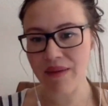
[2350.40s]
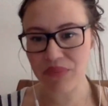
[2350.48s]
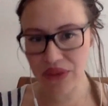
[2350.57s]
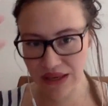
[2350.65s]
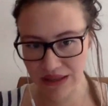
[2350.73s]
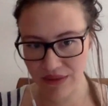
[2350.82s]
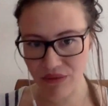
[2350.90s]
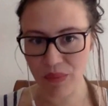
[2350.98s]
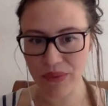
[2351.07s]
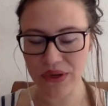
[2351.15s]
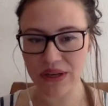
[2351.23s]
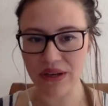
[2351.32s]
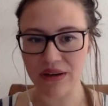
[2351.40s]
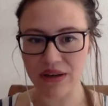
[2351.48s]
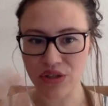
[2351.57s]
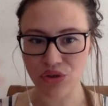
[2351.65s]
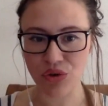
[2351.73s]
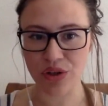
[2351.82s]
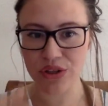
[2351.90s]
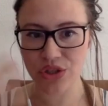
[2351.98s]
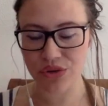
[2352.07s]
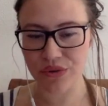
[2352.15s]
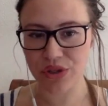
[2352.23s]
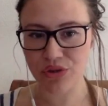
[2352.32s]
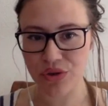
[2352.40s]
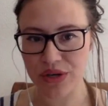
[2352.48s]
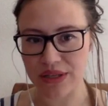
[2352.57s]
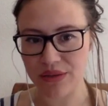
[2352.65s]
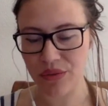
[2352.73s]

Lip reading: thinking of opening an astrology retreat